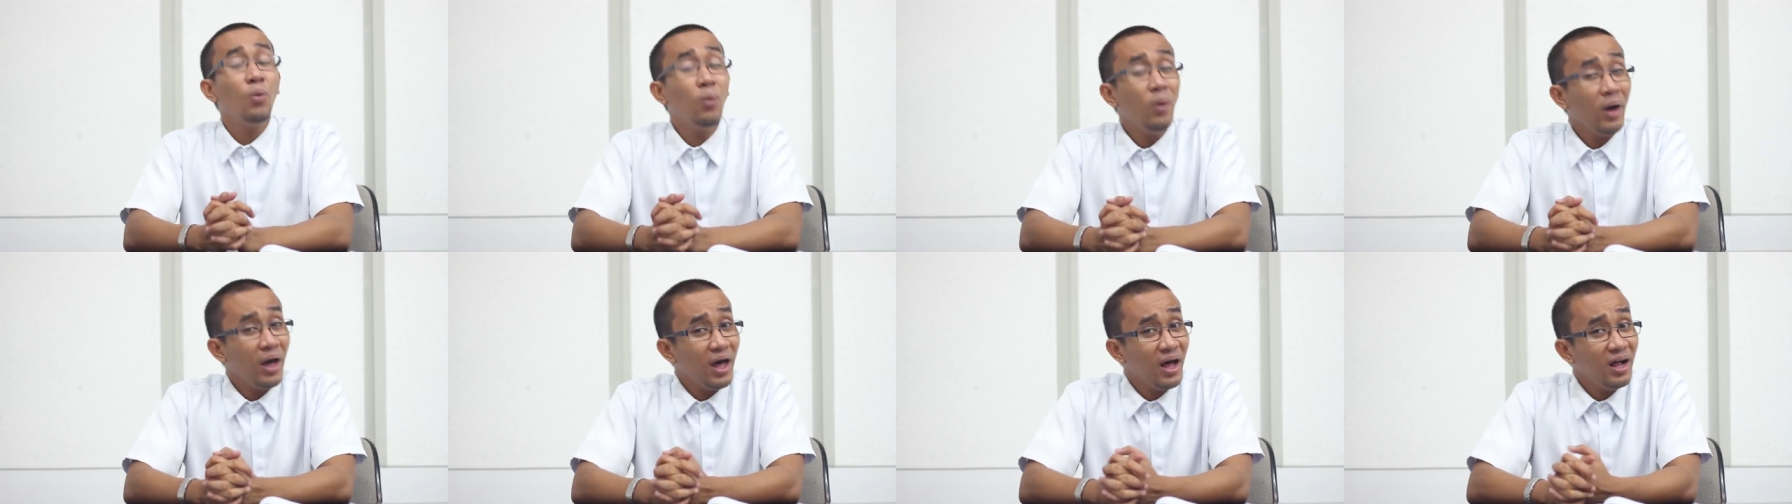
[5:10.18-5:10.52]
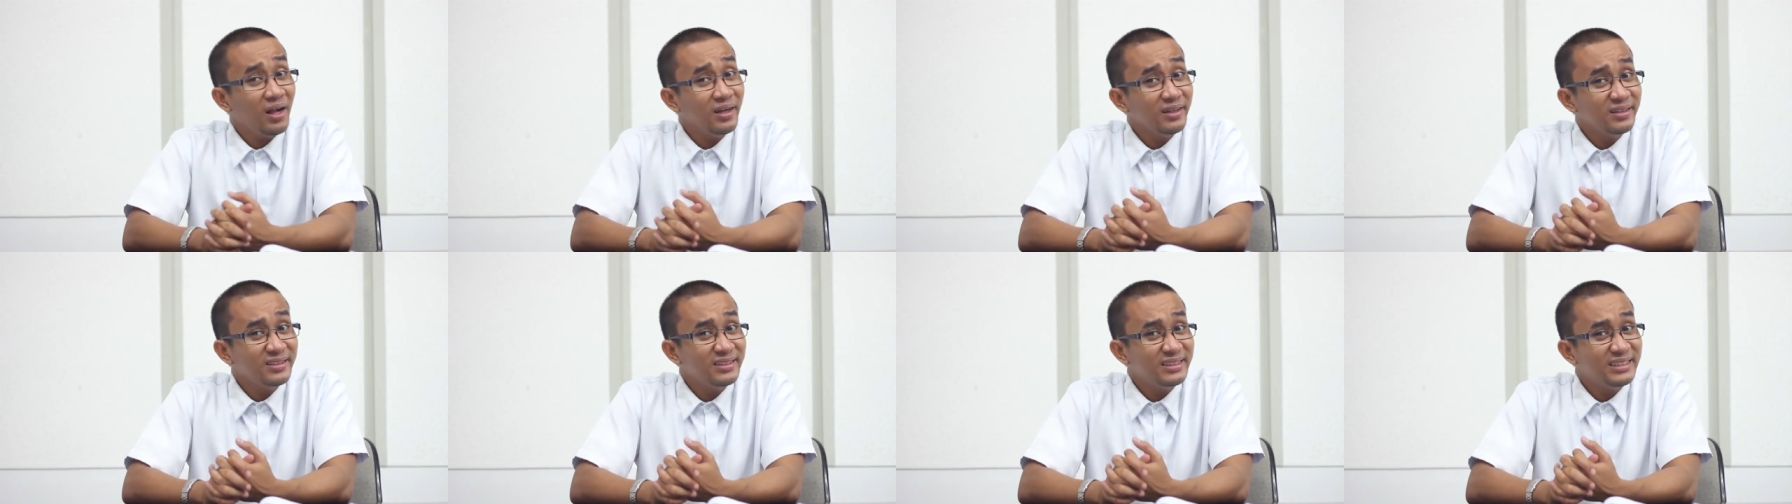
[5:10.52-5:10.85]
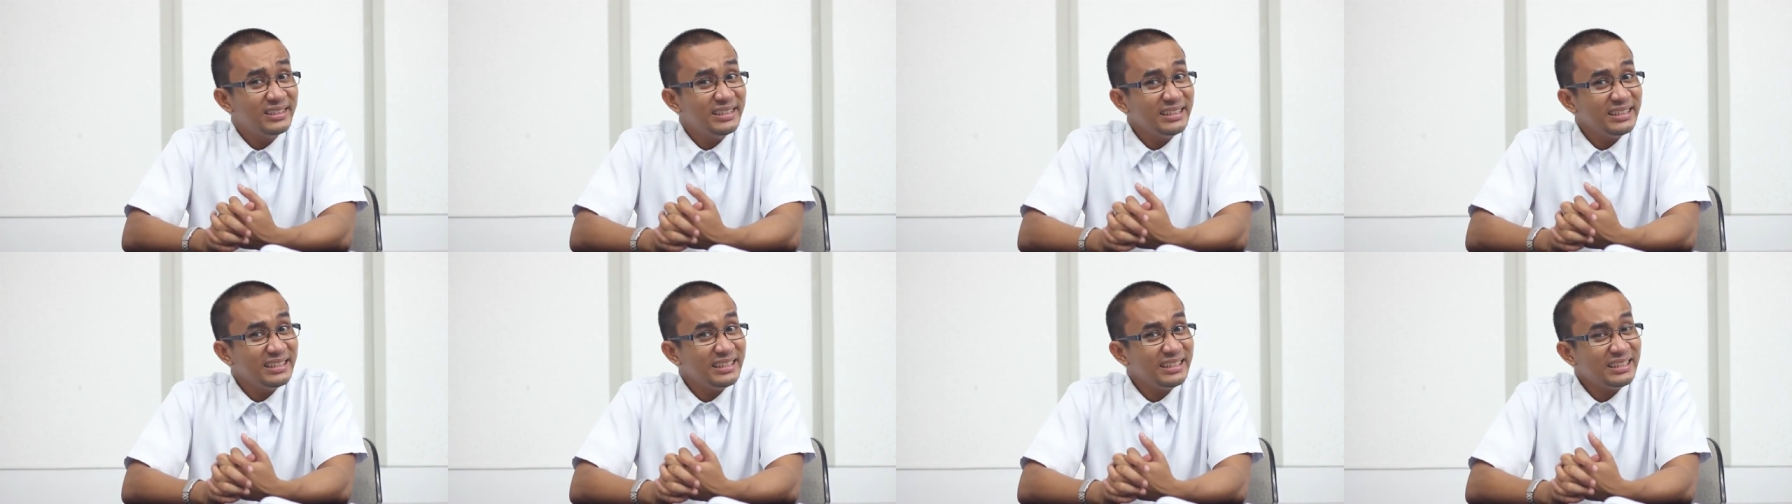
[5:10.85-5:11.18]
Well,
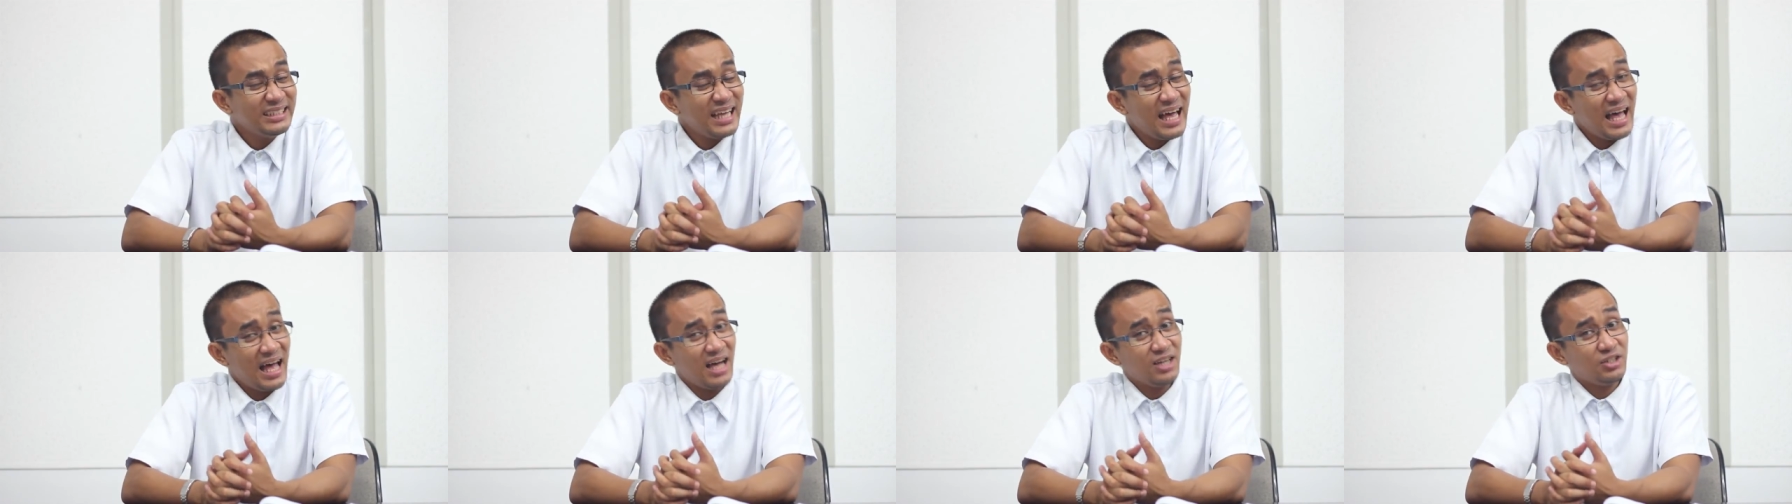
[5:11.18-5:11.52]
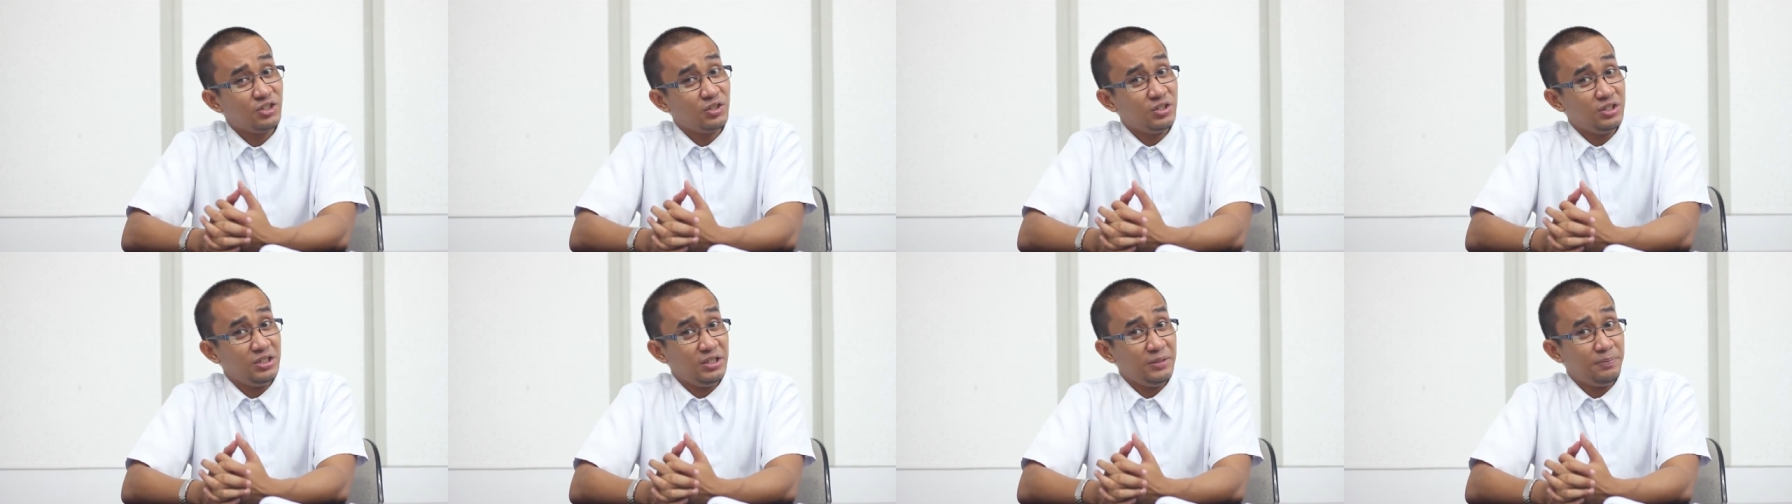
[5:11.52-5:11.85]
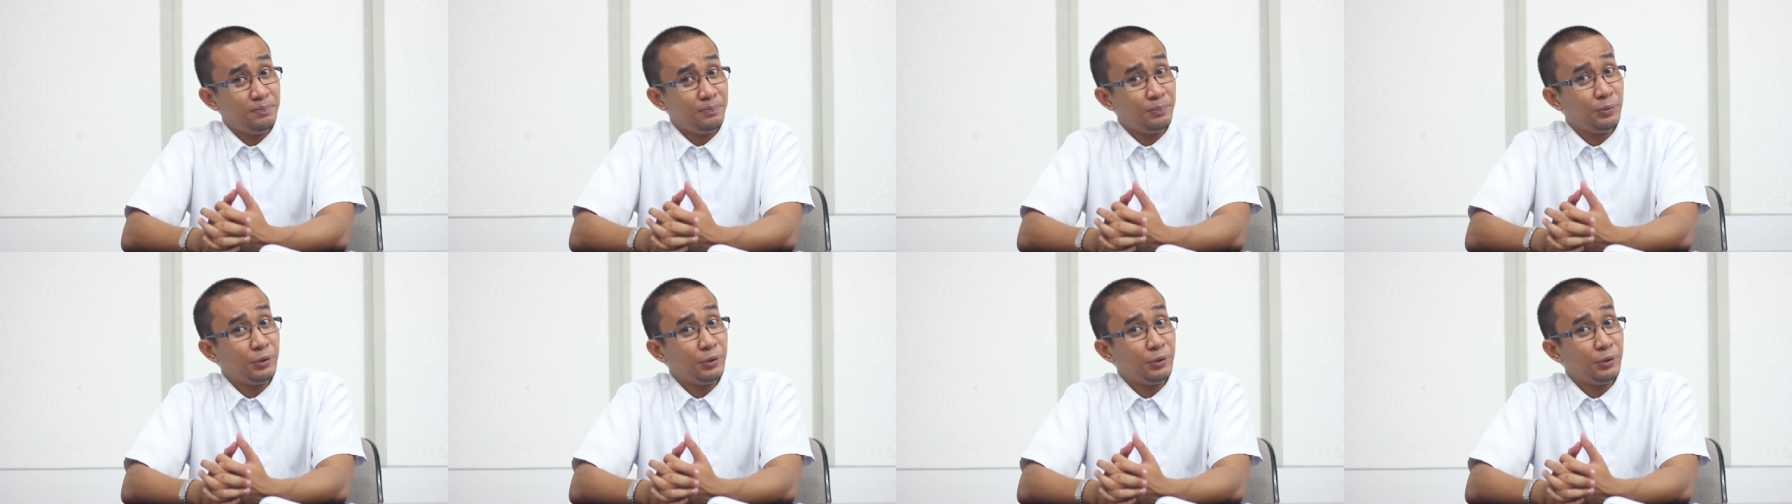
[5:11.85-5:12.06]
this is actually